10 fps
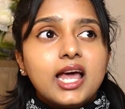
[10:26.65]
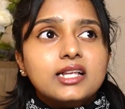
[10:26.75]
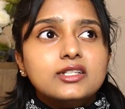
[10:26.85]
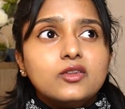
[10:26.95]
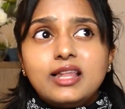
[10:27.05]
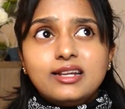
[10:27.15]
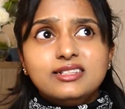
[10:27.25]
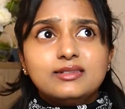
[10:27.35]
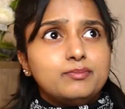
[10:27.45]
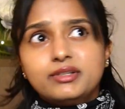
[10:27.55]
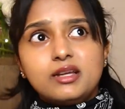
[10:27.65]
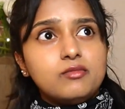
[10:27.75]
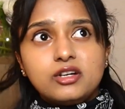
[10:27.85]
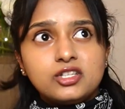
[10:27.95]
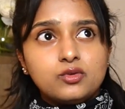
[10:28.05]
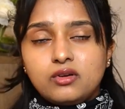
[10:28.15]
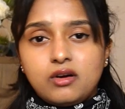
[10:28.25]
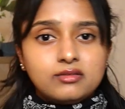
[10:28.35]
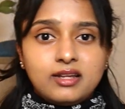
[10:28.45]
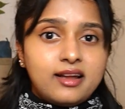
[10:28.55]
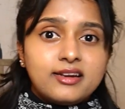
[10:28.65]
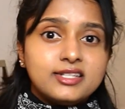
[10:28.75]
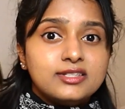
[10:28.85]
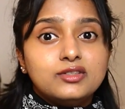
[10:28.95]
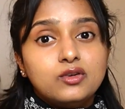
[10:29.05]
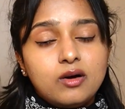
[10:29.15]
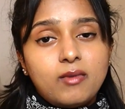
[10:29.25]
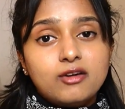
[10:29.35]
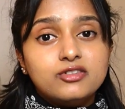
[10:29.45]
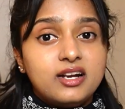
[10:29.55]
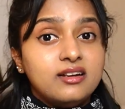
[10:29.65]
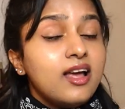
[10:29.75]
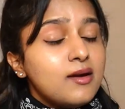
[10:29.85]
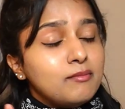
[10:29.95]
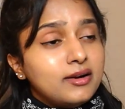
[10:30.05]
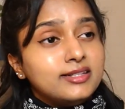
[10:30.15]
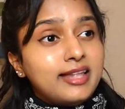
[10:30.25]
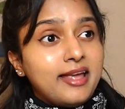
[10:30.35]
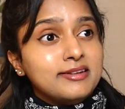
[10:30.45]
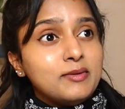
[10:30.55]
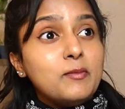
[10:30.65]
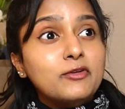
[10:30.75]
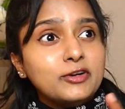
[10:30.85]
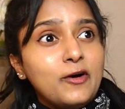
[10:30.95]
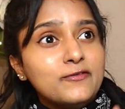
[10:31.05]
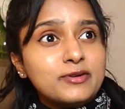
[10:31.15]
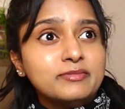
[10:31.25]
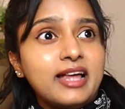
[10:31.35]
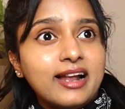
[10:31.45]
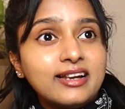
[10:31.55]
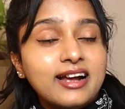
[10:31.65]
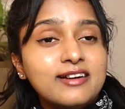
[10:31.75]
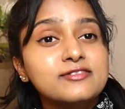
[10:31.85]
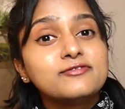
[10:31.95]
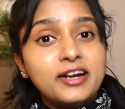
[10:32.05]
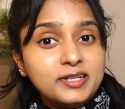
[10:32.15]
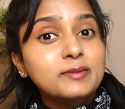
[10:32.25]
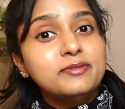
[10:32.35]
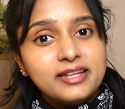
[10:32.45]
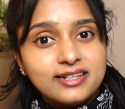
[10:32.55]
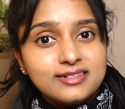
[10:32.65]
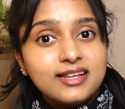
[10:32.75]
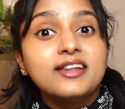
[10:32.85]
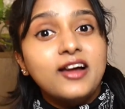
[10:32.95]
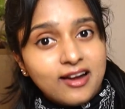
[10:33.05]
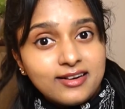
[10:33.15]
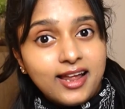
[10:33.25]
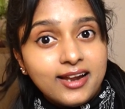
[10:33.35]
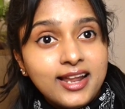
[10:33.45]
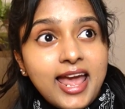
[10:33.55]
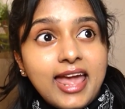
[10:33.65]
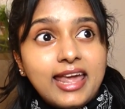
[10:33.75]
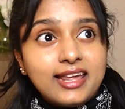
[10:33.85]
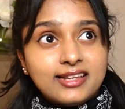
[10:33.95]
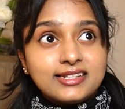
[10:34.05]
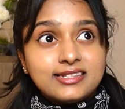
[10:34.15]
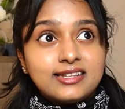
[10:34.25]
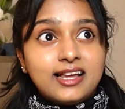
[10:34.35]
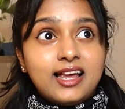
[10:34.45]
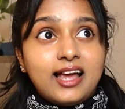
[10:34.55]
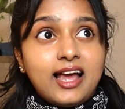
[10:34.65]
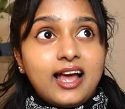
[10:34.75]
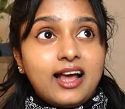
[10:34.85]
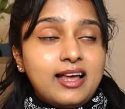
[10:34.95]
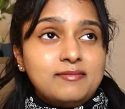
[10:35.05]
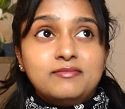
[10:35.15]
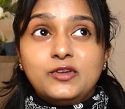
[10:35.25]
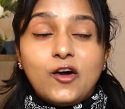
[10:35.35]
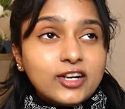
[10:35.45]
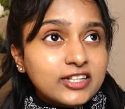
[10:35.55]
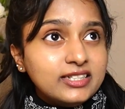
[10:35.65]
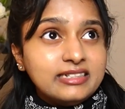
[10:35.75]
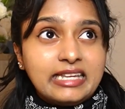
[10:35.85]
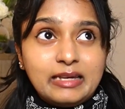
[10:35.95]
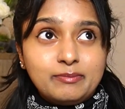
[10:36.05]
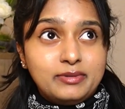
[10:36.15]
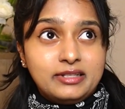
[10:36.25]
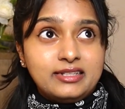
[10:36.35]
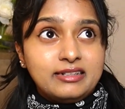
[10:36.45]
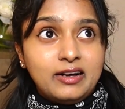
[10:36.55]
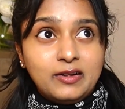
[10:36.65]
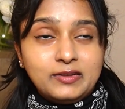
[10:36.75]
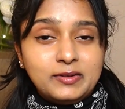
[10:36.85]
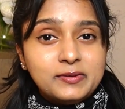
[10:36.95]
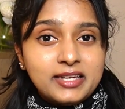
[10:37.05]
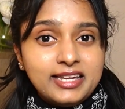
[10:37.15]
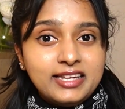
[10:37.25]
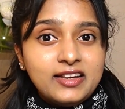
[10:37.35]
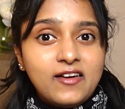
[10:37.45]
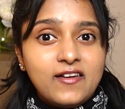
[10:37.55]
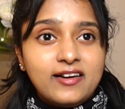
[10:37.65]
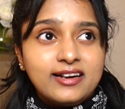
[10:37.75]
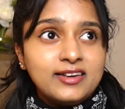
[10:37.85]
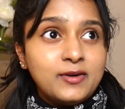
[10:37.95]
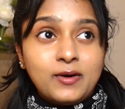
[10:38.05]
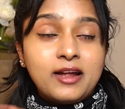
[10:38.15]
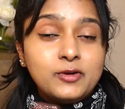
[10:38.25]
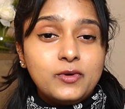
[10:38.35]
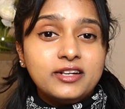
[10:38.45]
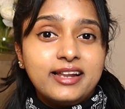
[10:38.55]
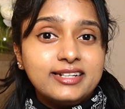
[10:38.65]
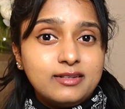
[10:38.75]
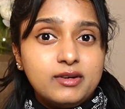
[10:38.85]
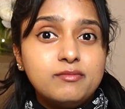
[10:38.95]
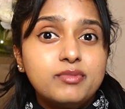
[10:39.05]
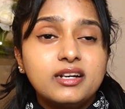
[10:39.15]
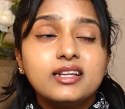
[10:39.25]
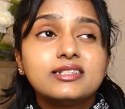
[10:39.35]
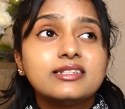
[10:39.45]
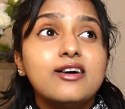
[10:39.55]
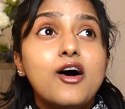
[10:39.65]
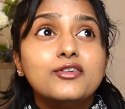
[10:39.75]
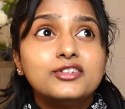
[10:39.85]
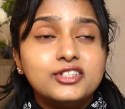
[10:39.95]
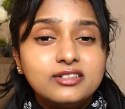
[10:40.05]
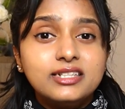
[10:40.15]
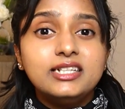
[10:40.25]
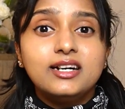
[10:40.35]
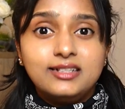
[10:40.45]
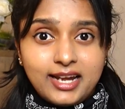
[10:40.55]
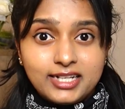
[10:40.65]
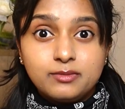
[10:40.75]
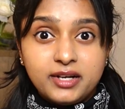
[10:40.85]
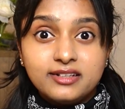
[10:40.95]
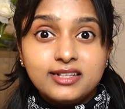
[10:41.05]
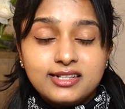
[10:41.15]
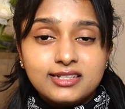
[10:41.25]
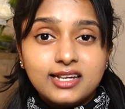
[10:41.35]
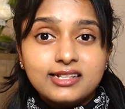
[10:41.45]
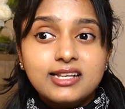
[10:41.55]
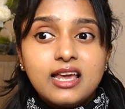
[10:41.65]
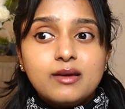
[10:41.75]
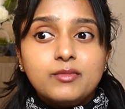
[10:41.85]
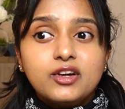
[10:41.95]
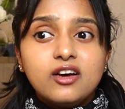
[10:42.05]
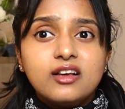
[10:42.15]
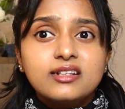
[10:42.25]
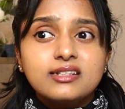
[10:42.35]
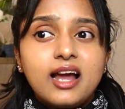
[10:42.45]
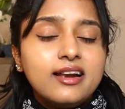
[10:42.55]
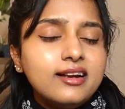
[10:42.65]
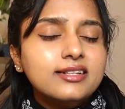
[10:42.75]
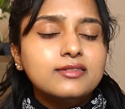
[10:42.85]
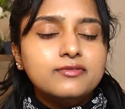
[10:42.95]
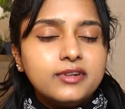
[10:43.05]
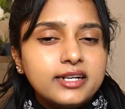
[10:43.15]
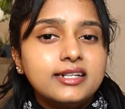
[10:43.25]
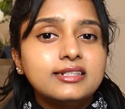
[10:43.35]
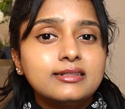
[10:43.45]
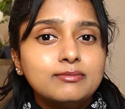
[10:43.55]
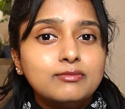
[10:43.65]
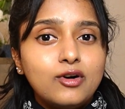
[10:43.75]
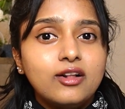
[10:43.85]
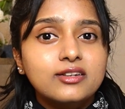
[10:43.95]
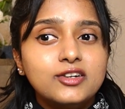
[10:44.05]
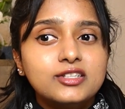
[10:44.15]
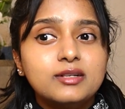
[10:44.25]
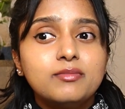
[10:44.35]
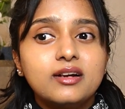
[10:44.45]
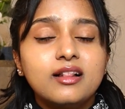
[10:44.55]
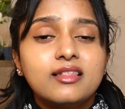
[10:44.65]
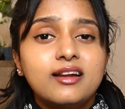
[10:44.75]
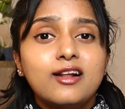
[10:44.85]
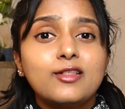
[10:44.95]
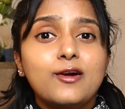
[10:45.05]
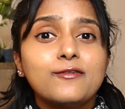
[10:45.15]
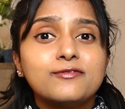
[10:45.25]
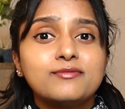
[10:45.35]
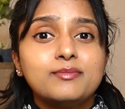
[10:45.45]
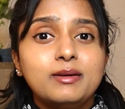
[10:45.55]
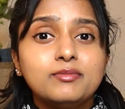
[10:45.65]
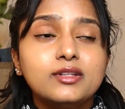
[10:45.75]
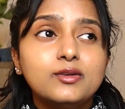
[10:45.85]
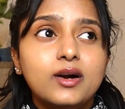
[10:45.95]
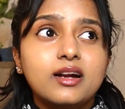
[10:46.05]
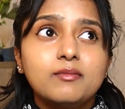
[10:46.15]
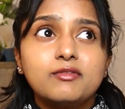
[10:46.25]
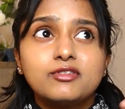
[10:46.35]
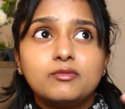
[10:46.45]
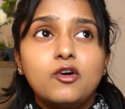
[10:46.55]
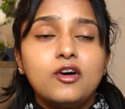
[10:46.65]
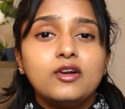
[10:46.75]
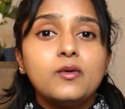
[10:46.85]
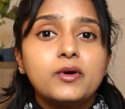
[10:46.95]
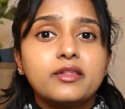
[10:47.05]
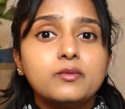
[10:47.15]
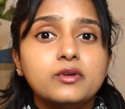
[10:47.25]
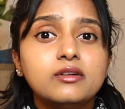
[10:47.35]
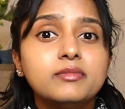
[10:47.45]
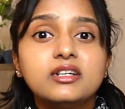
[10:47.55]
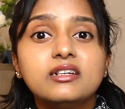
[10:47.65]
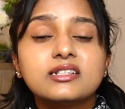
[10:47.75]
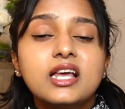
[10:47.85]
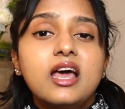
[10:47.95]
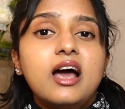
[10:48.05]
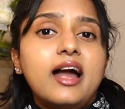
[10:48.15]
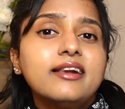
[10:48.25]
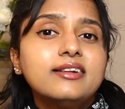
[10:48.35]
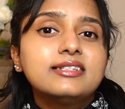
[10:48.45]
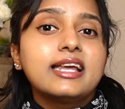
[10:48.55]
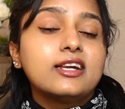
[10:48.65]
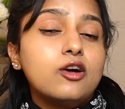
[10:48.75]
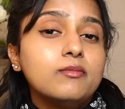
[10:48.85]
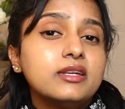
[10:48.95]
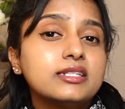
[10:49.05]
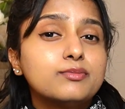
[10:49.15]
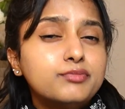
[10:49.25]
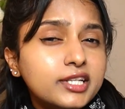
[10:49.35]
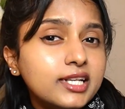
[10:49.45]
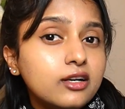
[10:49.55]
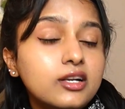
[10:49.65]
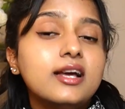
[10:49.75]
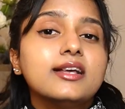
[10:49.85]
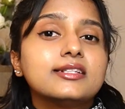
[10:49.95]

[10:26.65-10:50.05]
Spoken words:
So that is pretty much there is to know about rent. But then moving on from that, finding a place in Ireland is, I'm not gonna keep it a low key, or I don't want to like dim it, but it's really a nightmare these days, because Ireland is a very small country, but there are a lot of people who are coming from all over the world, because Ireland's economy is pretty good.